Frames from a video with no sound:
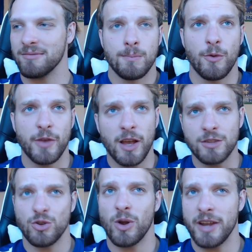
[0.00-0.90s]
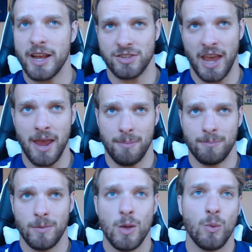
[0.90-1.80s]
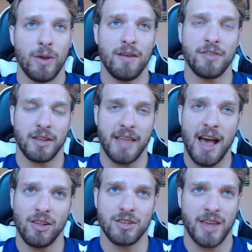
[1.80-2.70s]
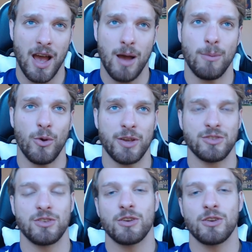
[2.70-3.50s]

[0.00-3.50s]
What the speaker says: Moving on to our next game, we have the Dallas Cowboys